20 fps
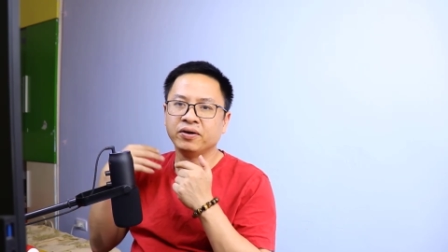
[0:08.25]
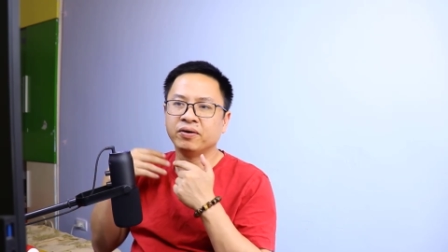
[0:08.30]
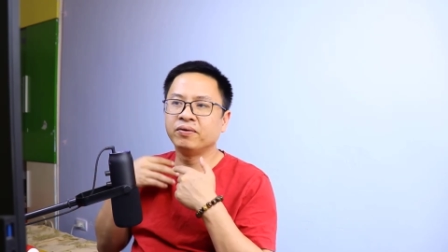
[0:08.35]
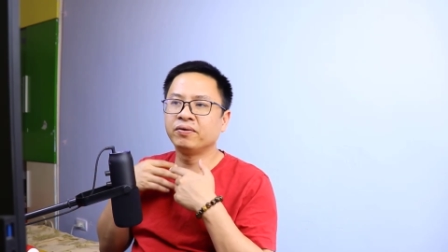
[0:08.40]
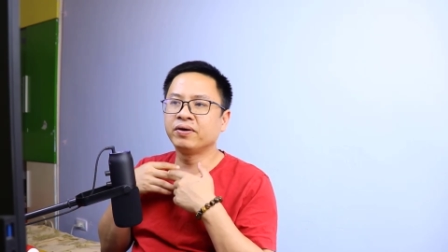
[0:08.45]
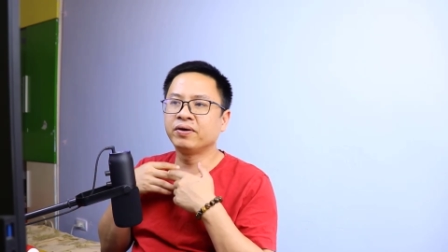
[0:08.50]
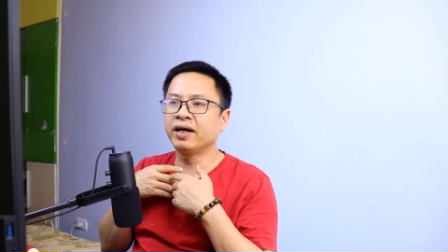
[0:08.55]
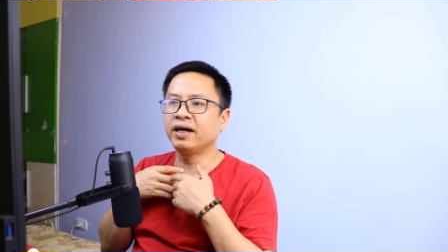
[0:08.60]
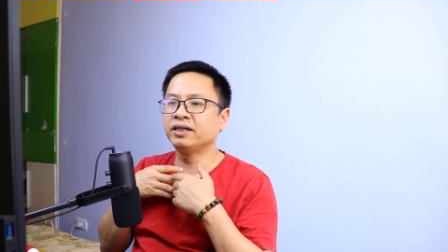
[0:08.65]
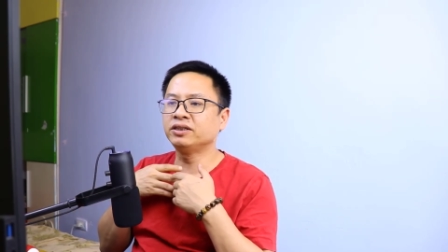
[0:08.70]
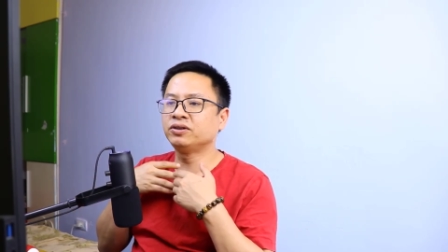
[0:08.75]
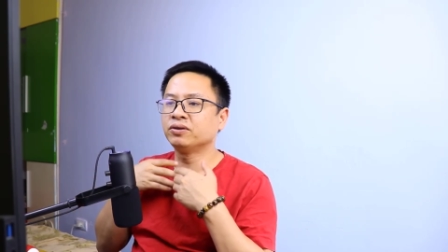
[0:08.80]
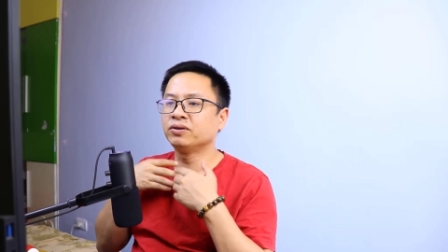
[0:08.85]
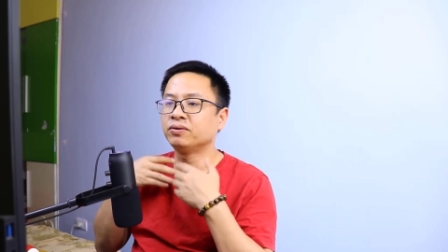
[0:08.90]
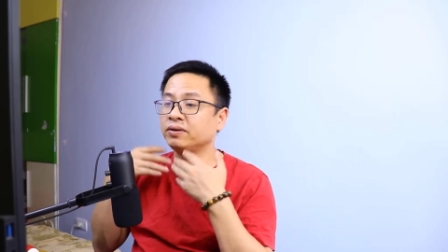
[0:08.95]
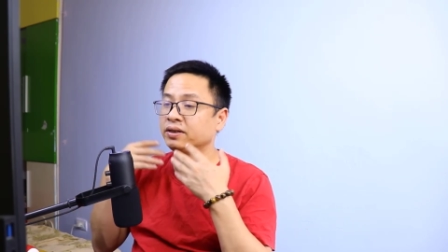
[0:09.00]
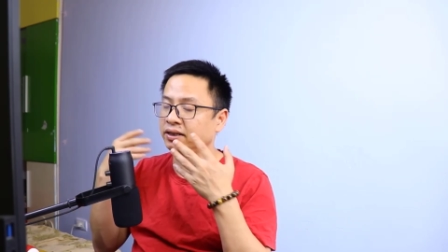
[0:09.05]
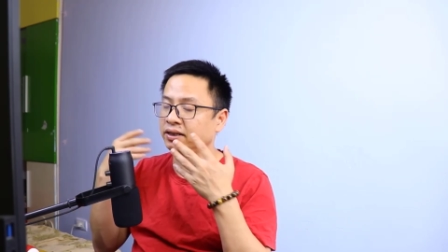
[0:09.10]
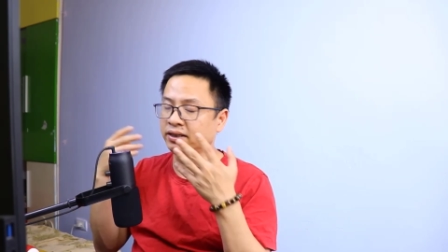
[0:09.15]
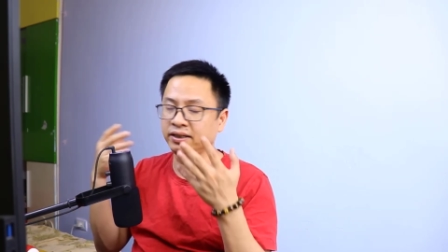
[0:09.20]
Okay, so
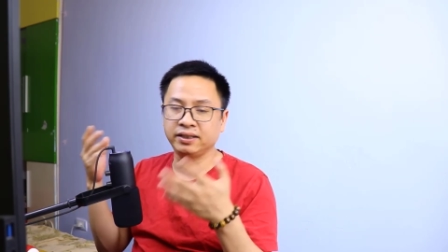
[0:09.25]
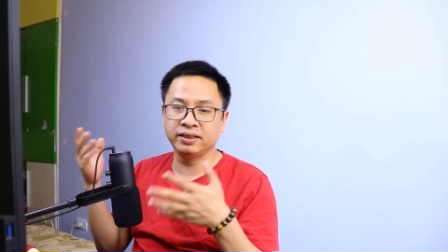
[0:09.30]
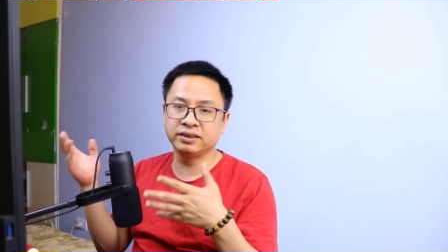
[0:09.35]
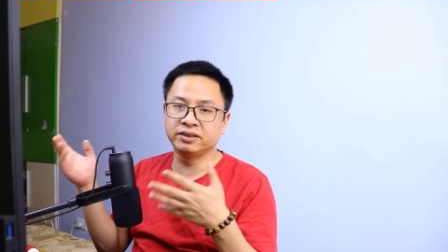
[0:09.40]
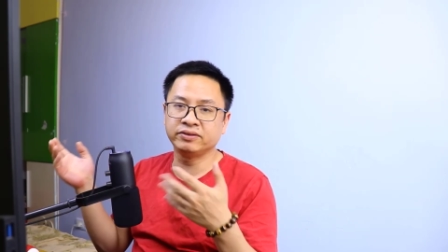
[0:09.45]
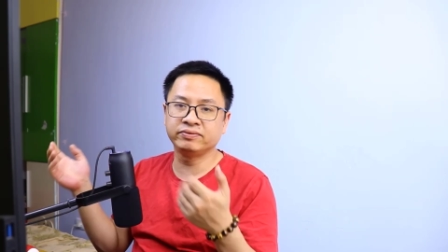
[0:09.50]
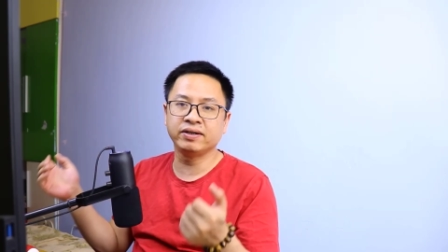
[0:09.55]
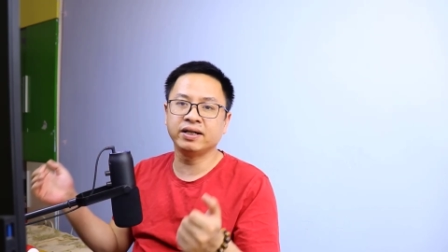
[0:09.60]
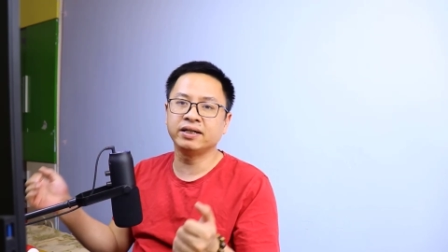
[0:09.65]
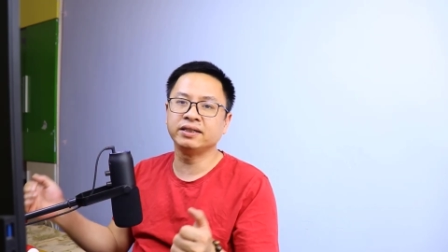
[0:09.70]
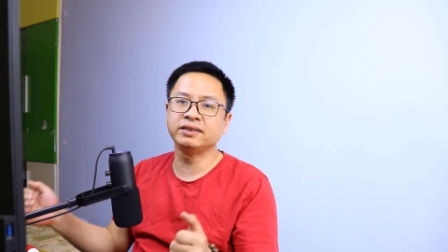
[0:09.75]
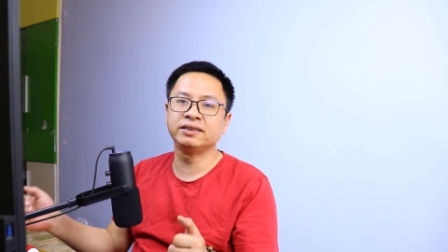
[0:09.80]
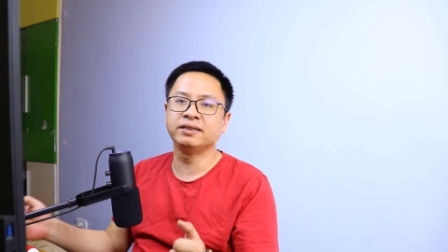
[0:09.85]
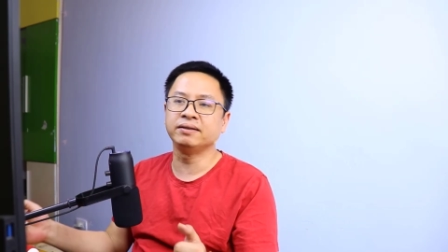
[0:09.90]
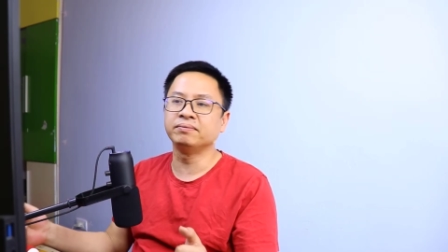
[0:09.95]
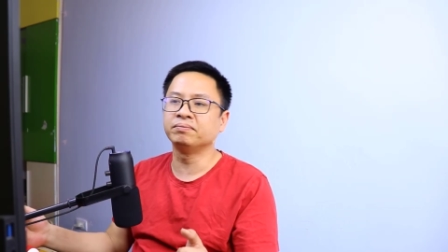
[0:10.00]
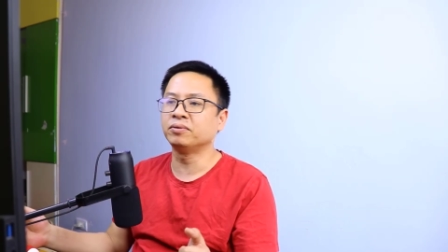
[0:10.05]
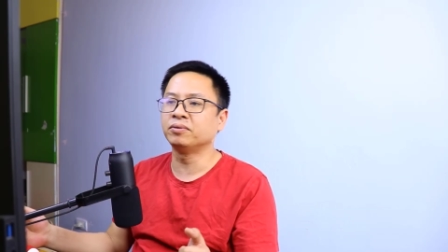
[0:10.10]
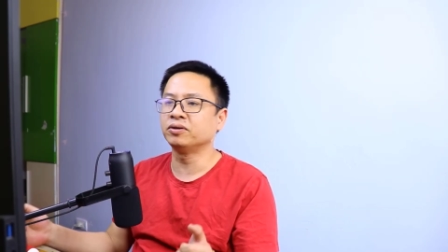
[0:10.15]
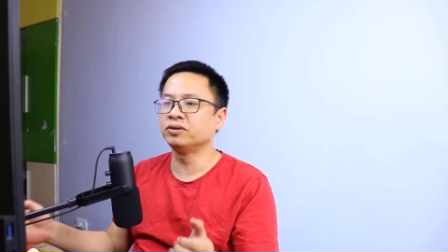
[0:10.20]
it is very
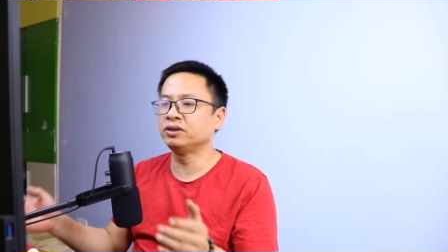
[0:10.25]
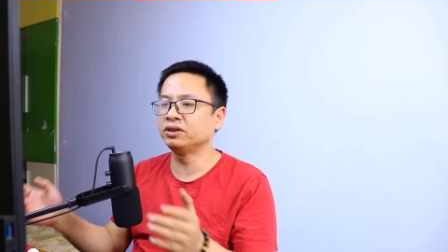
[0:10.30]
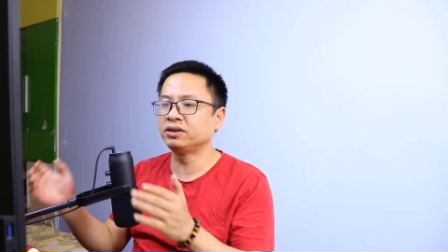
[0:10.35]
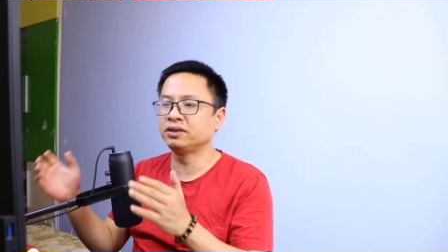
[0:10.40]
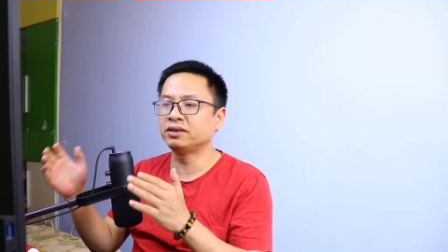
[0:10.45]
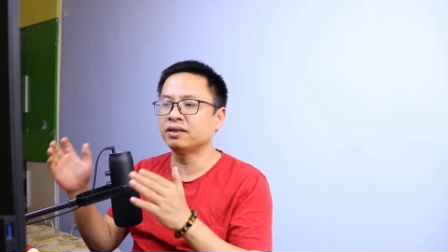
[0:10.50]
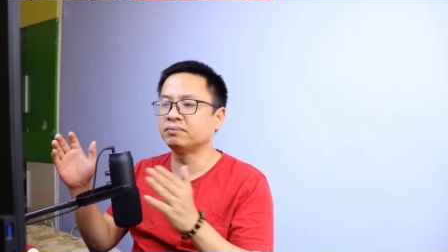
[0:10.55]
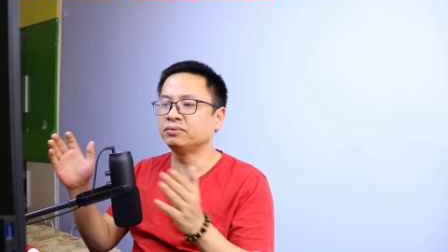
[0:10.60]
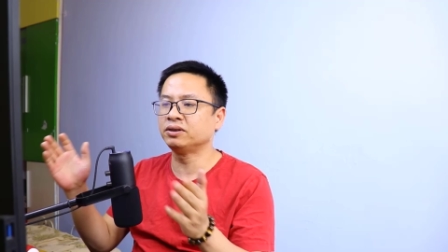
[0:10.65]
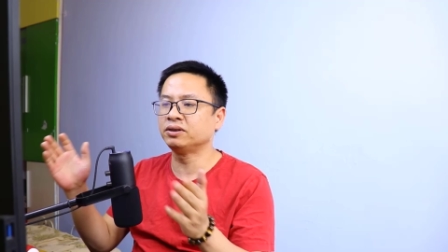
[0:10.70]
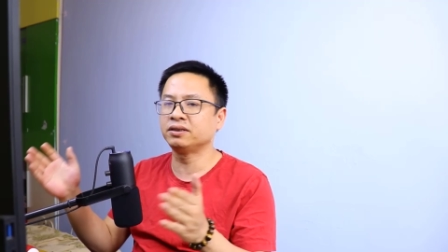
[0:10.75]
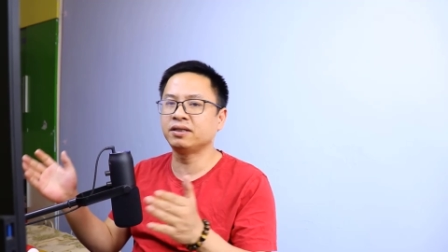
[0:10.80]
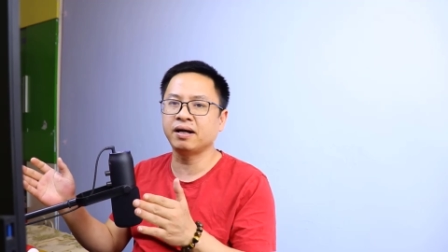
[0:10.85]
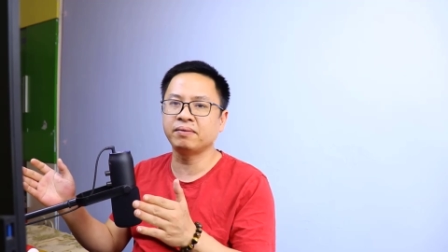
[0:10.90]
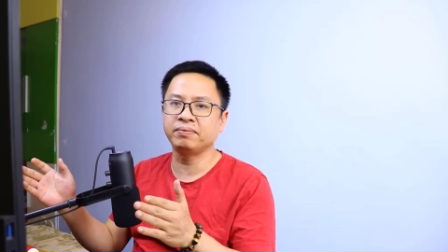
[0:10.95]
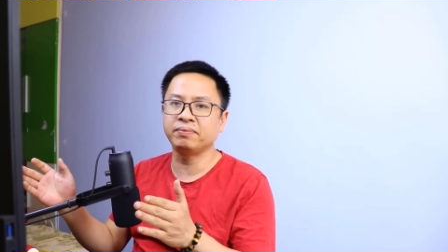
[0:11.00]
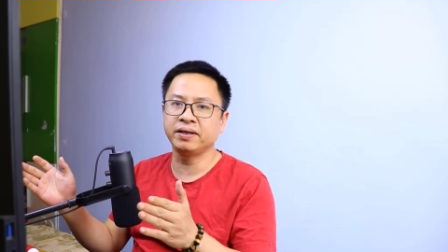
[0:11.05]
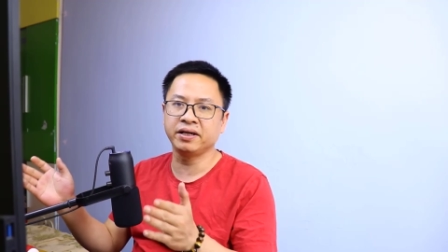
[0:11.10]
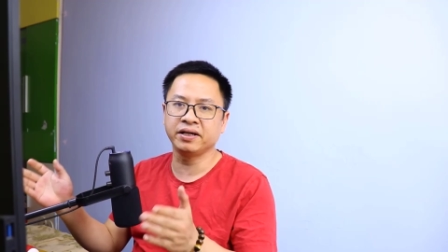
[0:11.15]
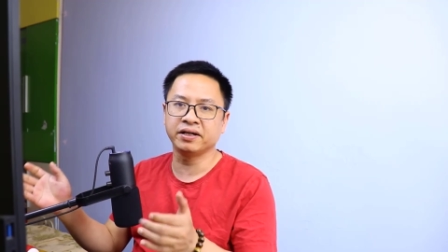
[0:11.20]
simple, just some
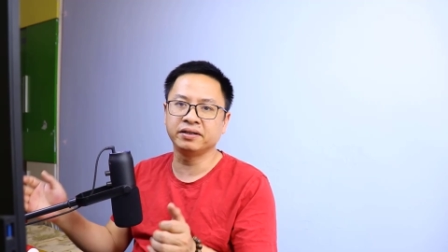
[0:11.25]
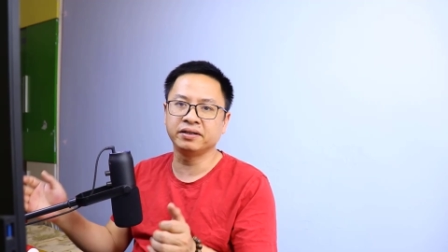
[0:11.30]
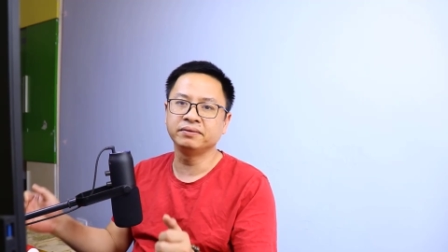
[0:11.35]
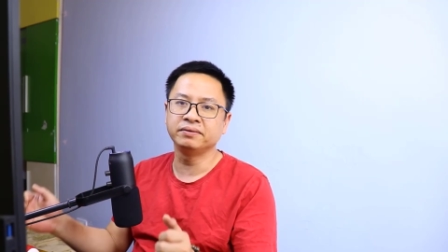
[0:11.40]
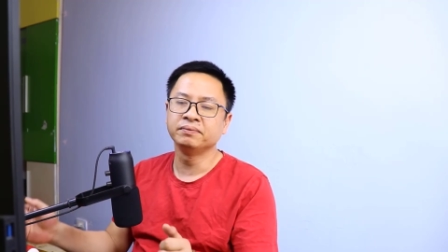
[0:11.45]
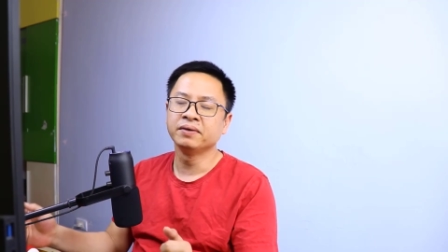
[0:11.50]
step here.